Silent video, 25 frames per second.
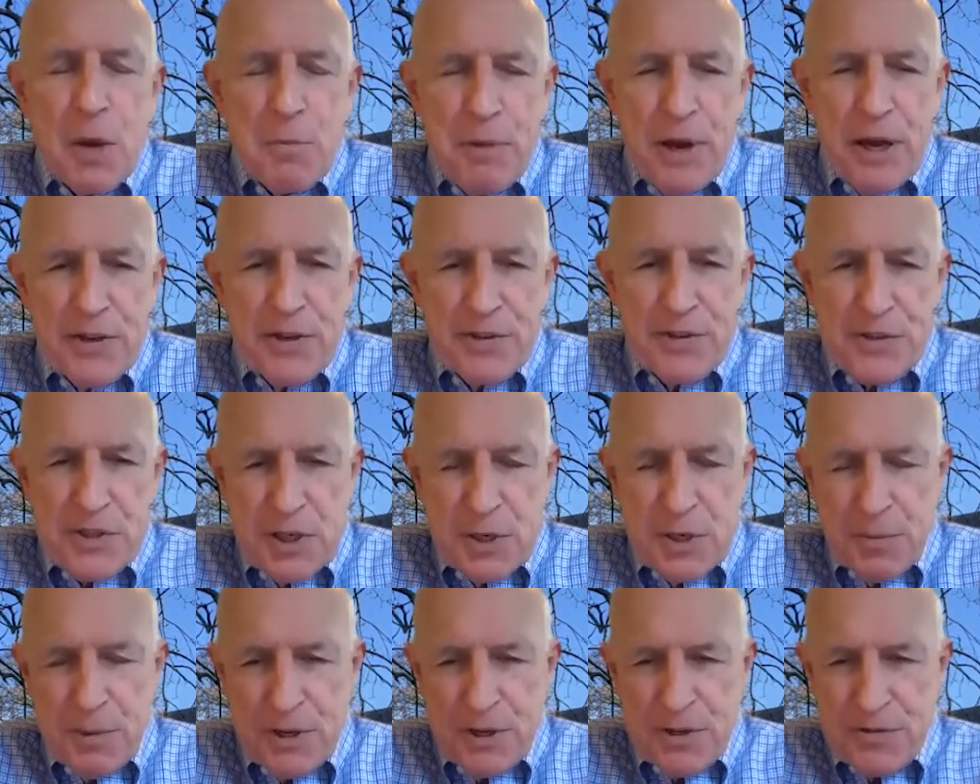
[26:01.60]

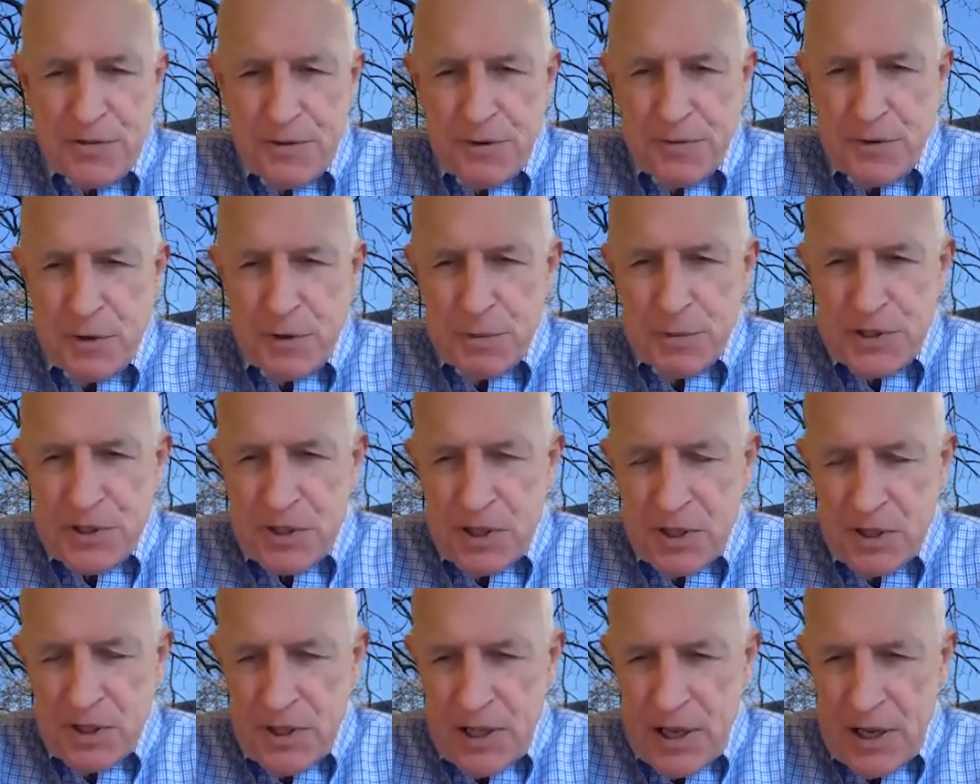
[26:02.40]
CMS
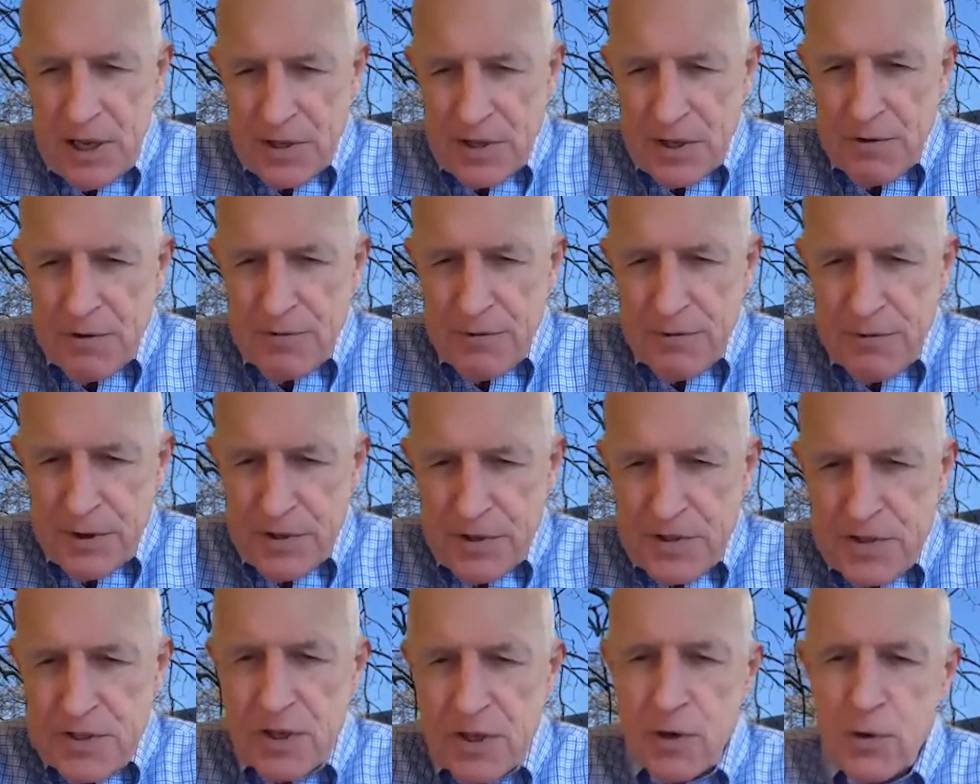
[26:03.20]
50% of that
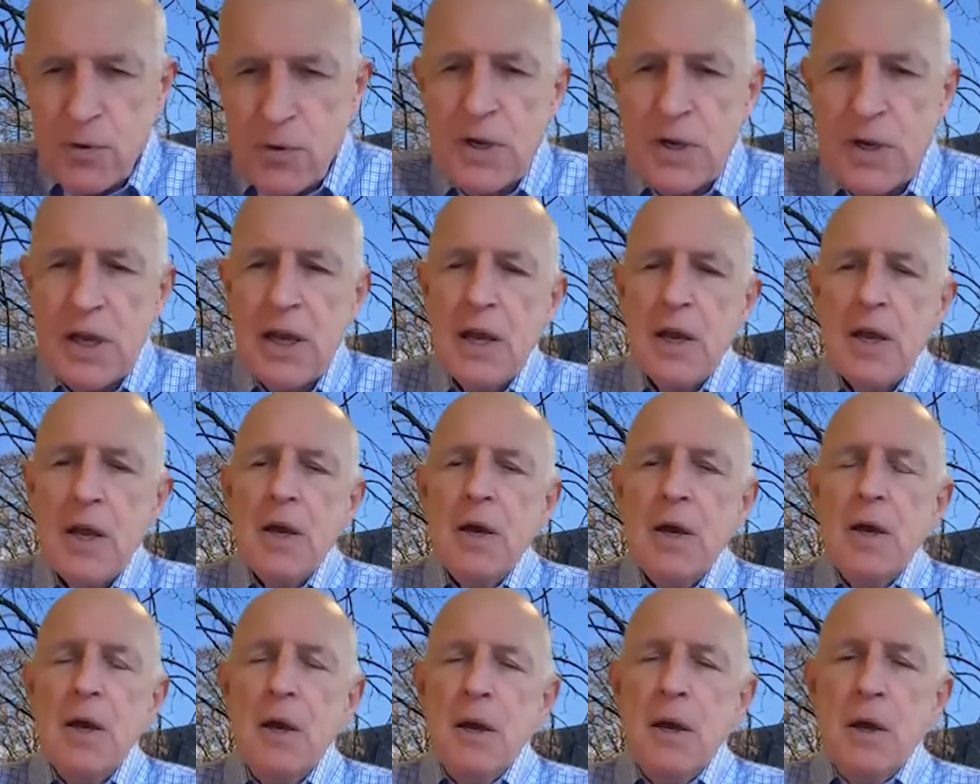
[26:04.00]
difference. So
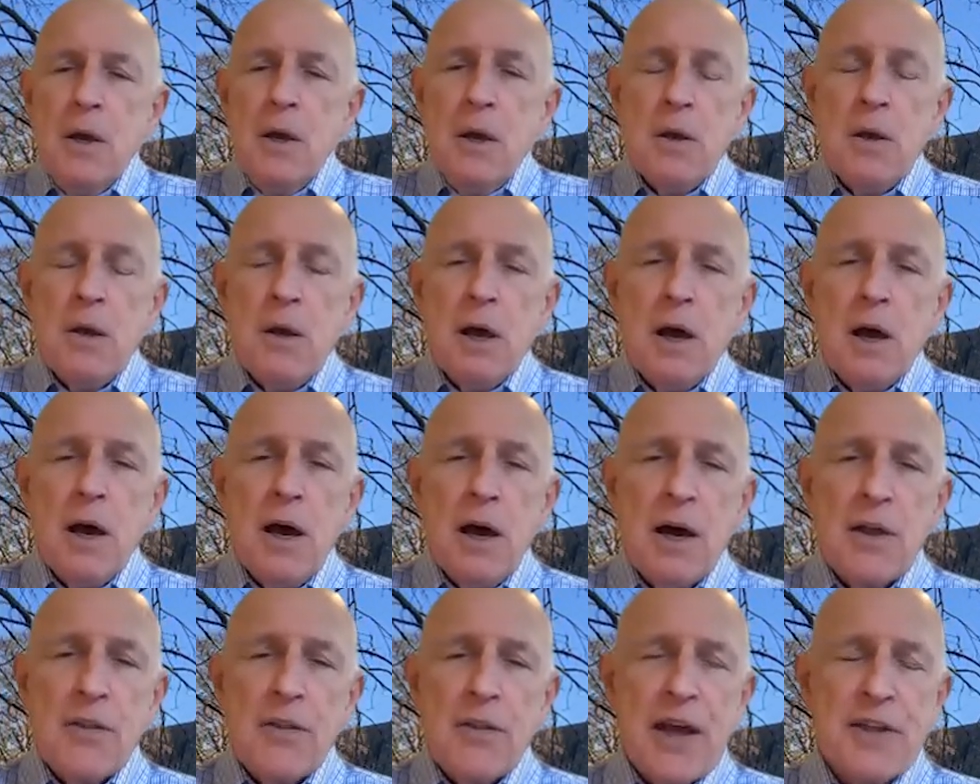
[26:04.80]

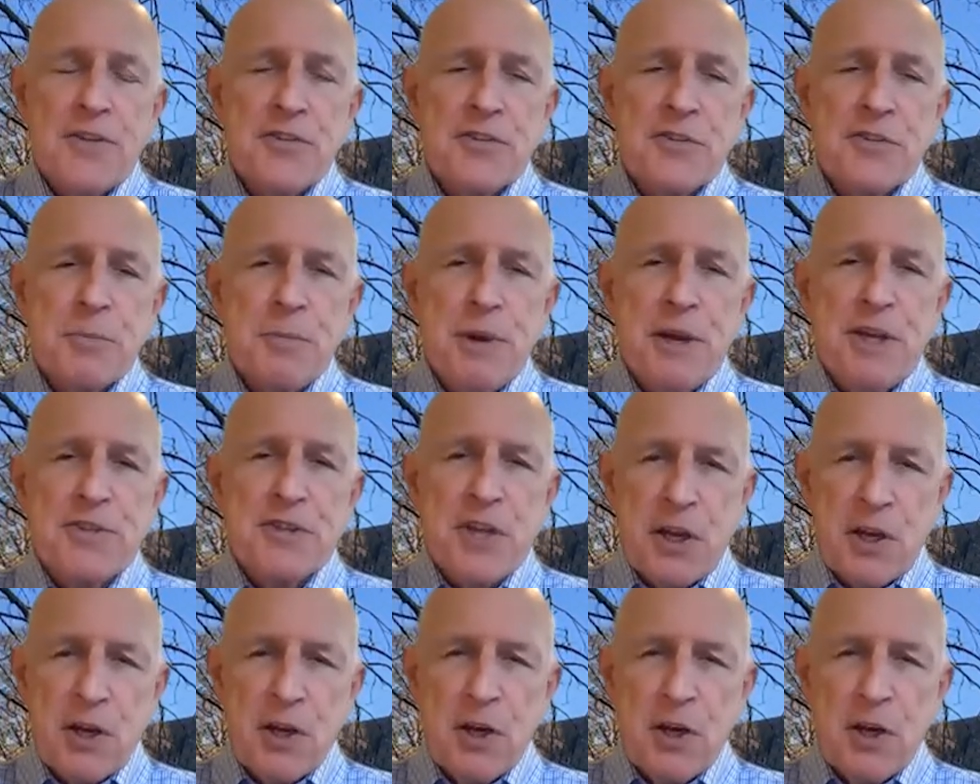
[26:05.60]
that's the basic